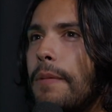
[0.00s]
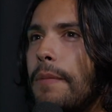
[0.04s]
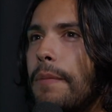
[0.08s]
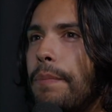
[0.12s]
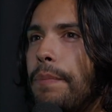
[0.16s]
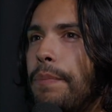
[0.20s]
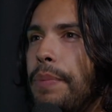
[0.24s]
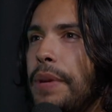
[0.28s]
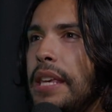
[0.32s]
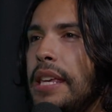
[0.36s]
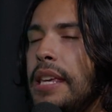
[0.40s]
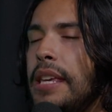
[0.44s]

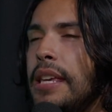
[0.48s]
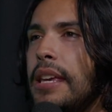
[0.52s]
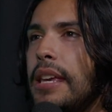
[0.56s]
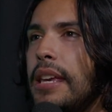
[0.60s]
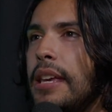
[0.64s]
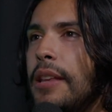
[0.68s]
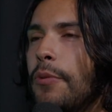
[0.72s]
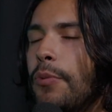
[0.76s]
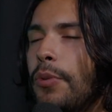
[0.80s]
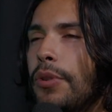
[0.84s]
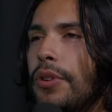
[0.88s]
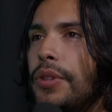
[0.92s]
being
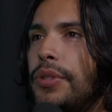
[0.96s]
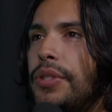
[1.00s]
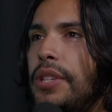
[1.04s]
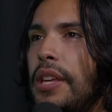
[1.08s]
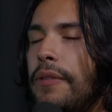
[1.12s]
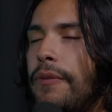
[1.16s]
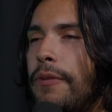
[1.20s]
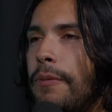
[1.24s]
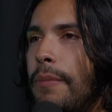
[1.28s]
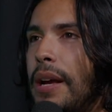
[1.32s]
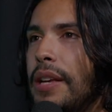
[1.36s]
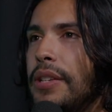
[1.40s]
in real
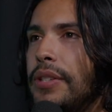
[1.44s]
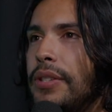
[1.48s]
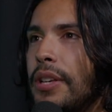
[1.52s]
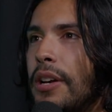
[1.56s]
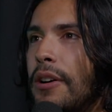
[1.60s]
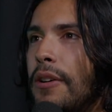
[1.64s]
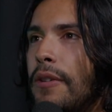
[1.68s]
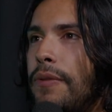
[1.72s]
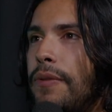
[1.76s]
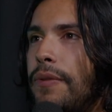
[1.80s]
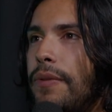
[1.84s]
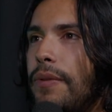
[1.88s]
estate for
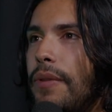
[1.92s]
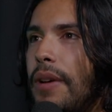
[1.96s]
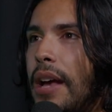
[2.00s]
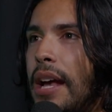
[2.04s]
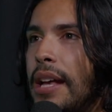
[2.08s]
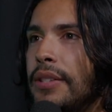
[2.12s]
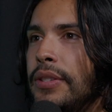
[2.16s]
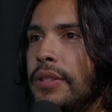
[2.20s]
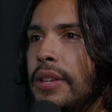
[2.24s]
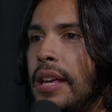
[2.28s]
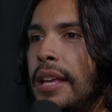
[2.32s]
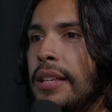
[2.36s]
myself
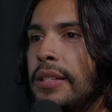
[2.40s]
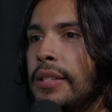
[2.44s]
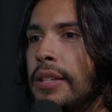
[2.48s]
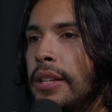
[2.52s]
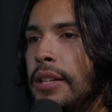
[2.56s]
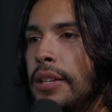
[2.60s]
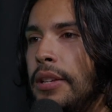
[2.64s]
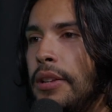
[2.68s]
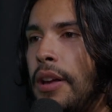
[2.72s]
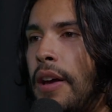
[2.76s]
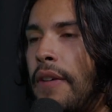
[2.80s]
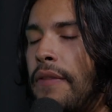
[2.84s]
as
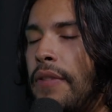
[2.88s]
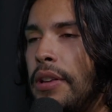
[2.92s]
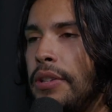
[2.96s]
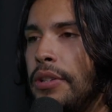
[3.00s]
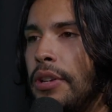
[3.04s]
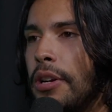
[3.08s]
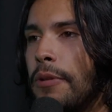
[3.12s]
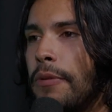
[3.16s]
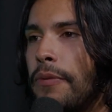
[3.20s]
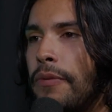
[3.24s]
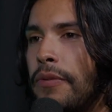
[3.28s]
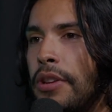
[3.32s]

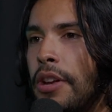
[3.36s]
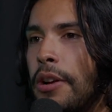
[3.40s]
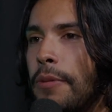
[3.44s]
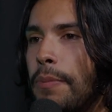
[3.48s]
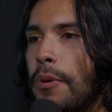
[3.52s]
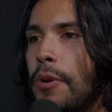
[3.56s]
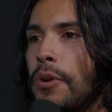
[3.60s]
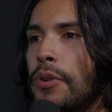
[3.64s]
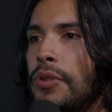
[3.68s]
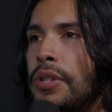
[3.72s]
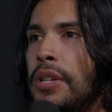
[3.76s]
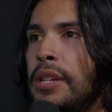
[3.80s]
a young
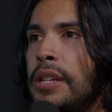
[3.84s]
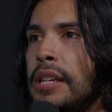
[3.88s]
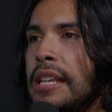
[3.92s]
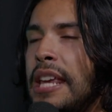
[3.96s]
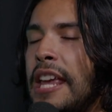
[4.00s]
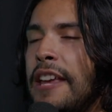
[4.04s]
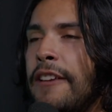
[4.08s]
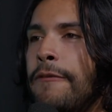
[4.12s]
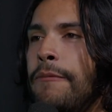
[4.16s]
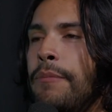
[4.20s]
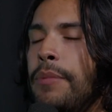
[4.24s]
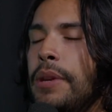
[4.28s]
person
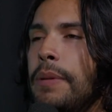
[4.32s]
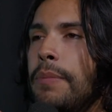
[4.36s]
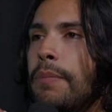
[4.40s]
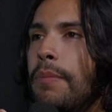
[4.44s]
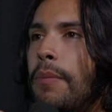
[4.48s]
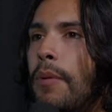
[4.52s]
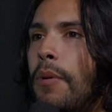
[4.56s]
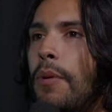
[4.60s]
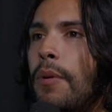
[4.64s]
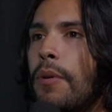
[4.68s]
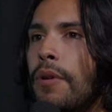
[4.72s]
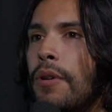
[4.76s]
gave me
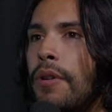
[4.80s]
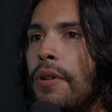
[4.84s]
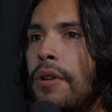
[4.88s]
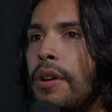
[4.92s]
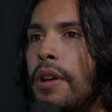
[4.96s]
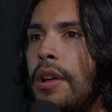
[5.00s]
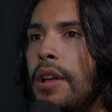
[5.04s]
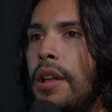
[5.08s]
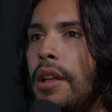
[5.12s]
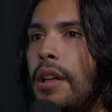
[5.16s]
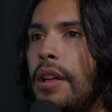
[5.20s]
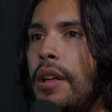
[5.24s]
more.
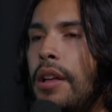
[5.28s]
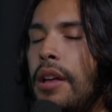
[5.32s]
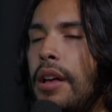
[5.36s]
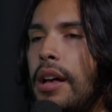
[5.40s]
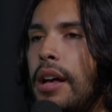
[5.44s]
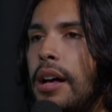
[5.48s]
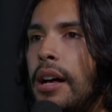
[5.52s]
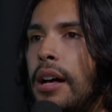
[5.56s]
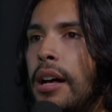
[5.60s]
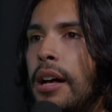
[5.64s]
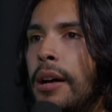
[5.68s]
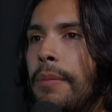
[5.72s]

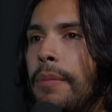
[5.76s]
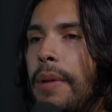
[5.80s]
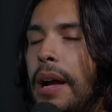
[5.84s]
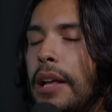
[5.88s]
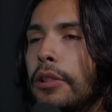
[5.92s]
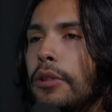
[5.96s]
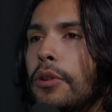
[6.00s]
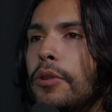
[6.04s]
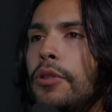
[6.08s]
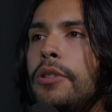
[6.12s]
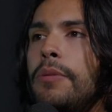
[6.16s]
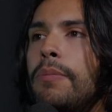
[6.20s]
I
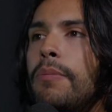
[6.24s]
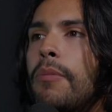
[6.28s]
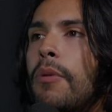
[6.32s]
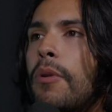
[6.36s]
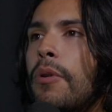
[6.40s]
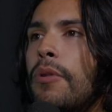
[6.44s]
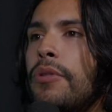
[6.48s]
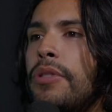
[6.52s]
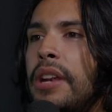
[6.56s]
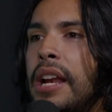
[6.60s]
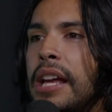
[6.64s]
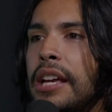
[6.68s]
learned
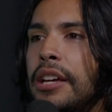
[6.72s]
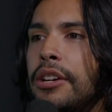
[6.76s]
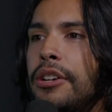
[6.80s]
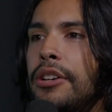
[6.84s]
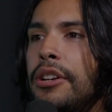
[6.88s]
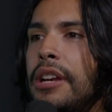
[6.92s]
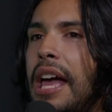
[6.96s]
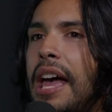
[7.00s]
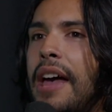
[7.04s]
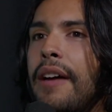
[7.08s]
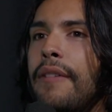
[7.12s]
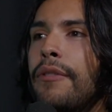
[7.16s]
more than I
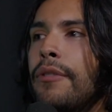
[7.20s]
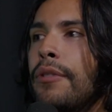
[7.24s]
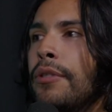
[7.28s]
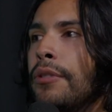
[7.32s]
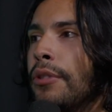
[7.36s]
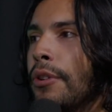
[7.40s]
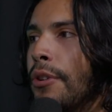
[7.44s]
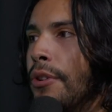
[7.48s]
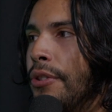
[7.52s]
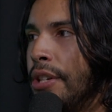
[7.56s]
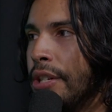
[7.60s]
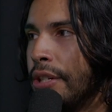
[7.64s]
could ever
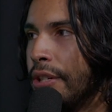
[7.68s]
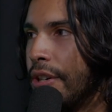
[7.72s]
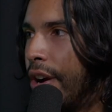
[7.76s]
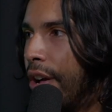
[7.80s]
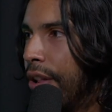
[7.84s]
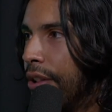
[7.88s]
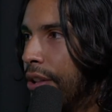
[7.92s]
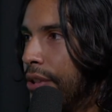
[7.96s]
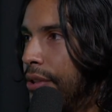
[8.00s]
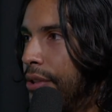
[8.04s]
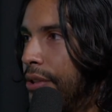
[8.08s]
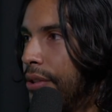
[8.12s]
learn in
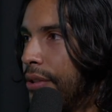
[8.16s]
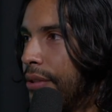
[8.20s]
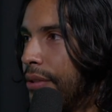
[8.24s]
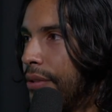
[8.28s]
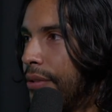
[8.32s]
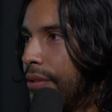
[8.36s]
college.